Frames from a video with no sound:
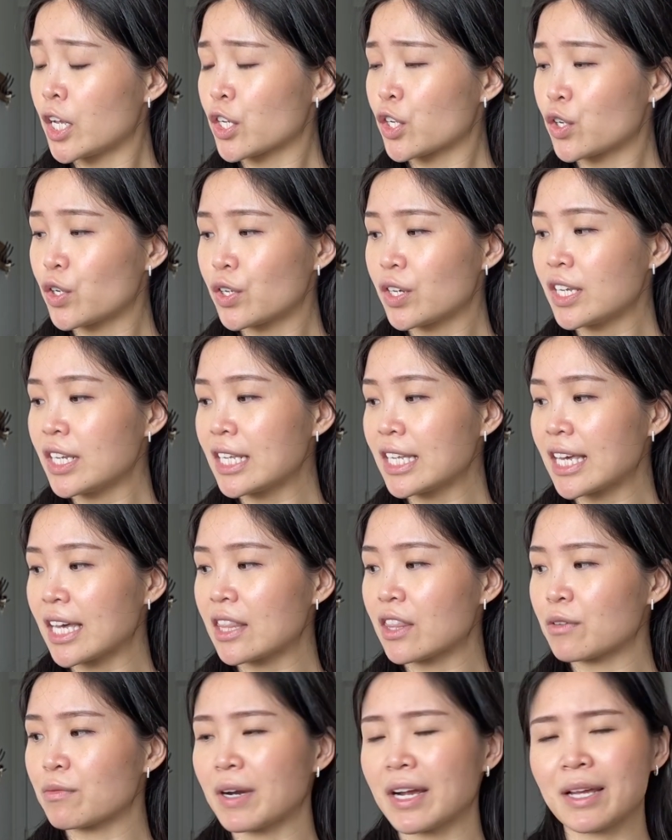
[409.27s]
couldn't
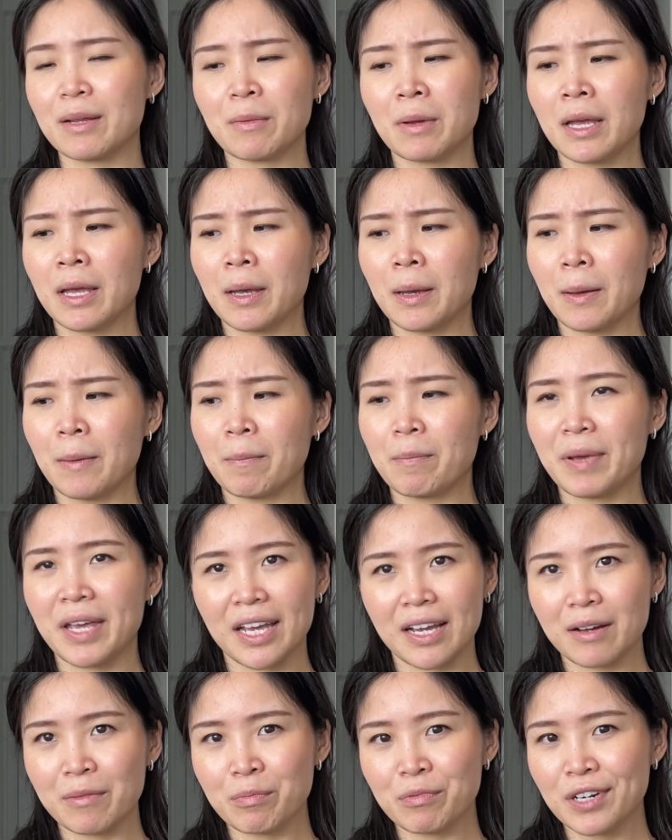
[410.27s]
get the right
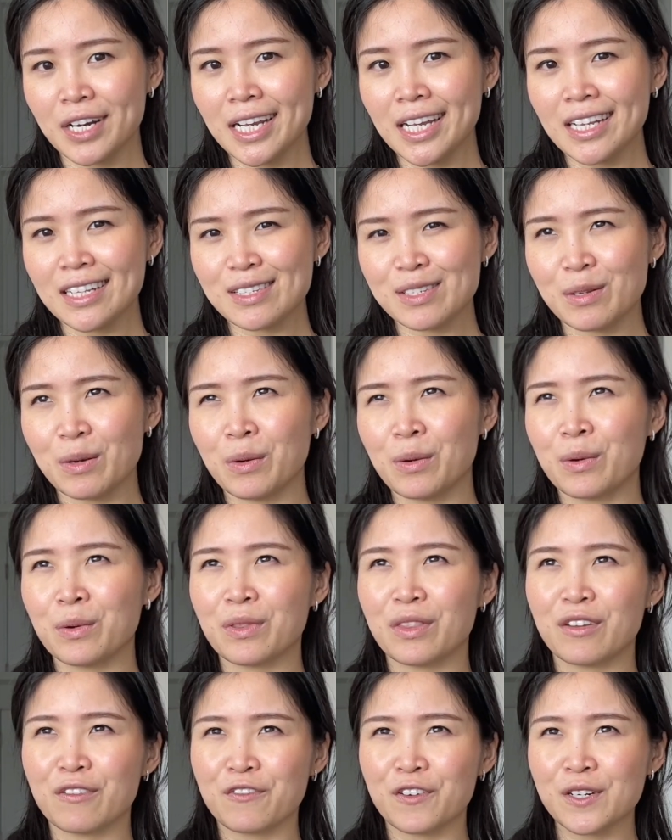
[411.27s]
pickup rate.
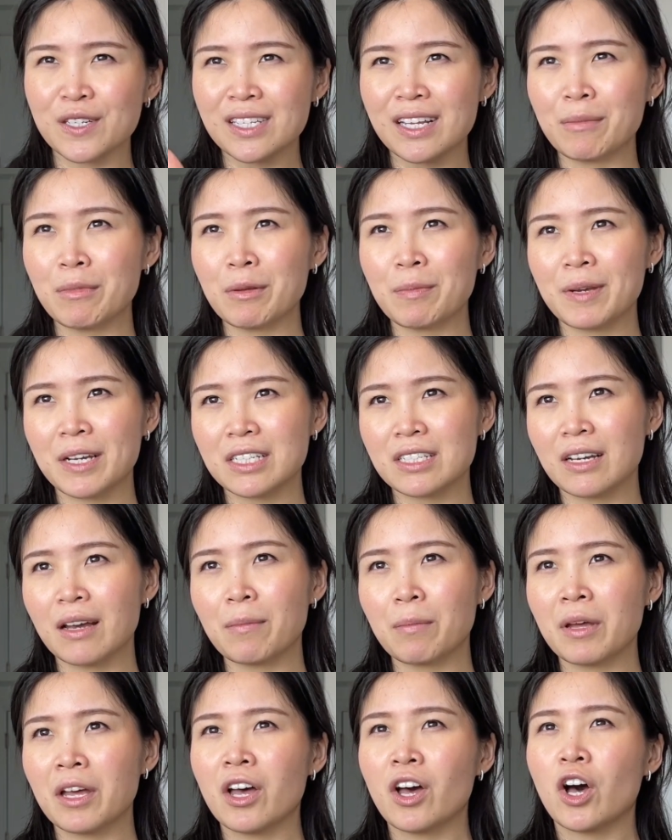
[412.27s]
So the first time I picked
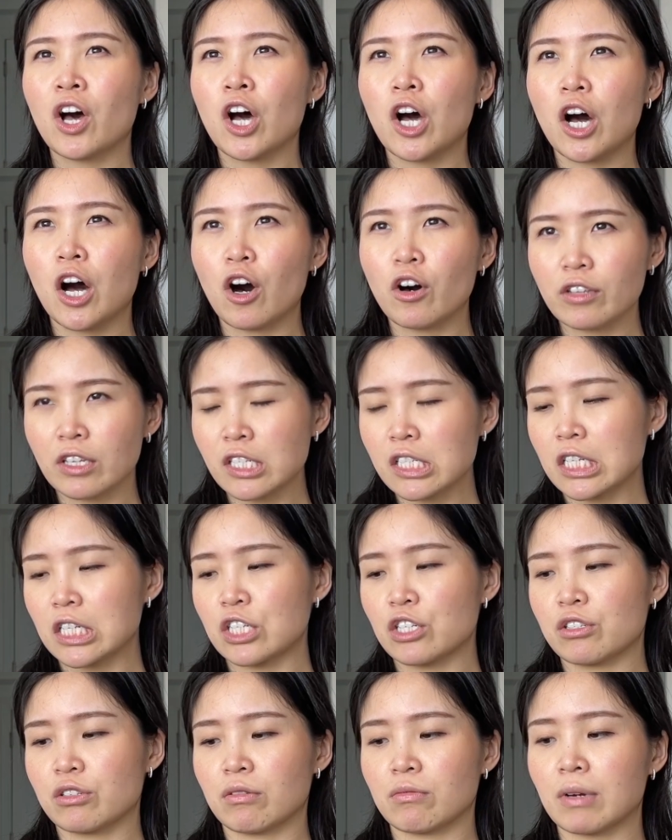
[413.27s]
up all the
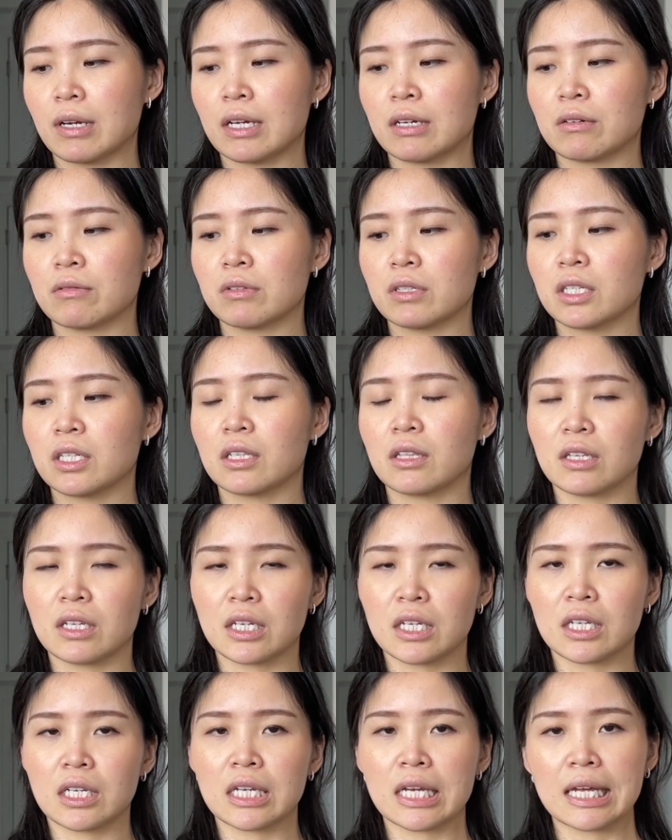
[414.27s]
stitches around
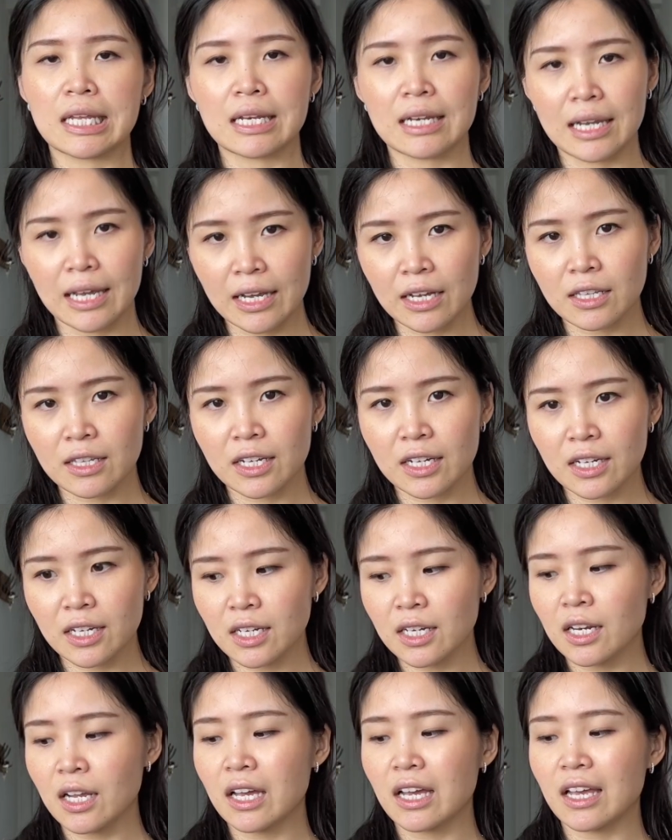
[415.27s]
the
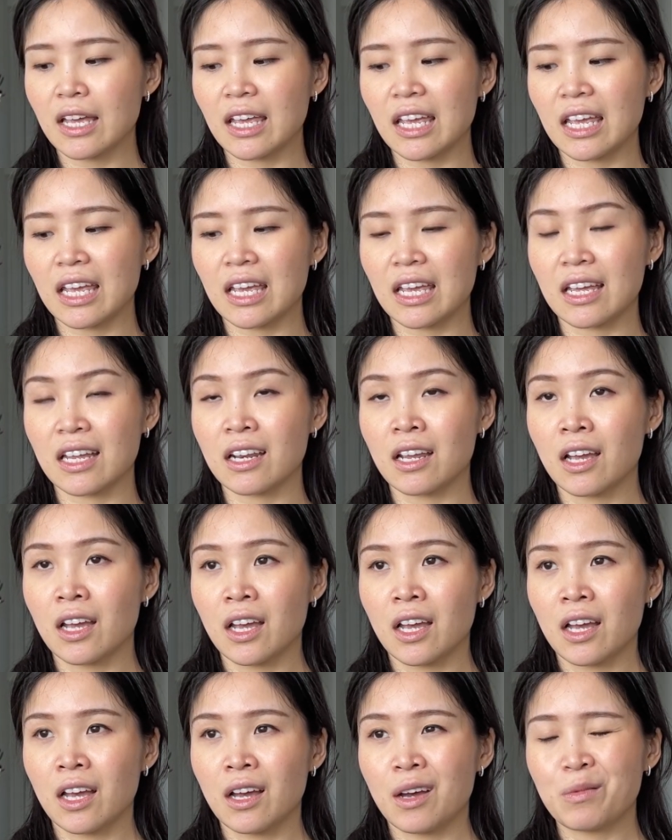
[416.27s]
neckline, it
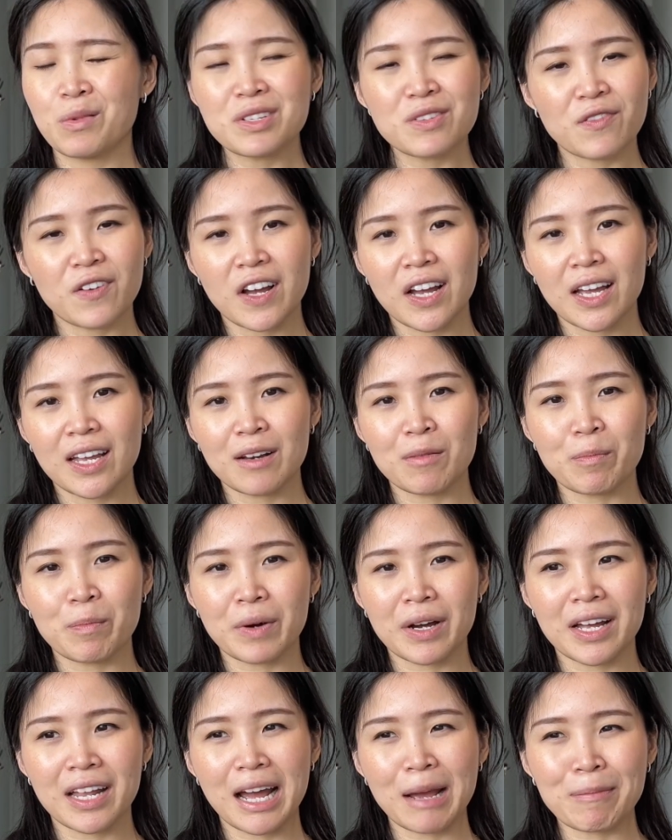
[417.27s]
was fine,
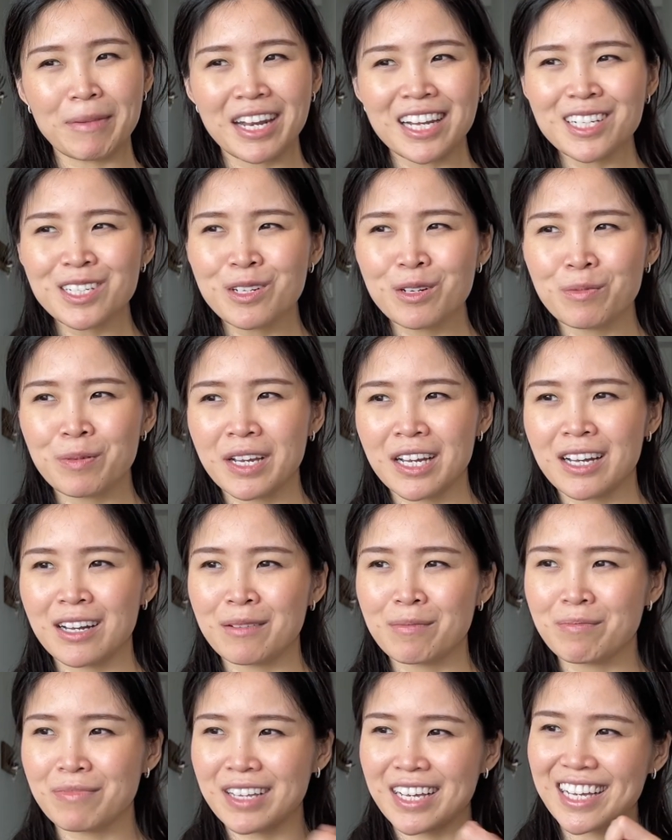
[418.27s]
but I managed to pick
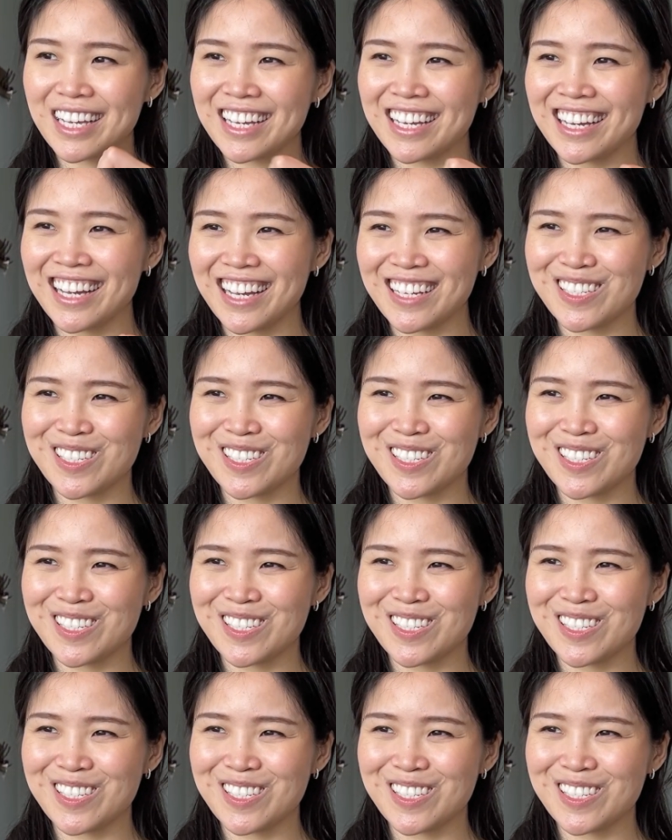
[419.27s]
up like a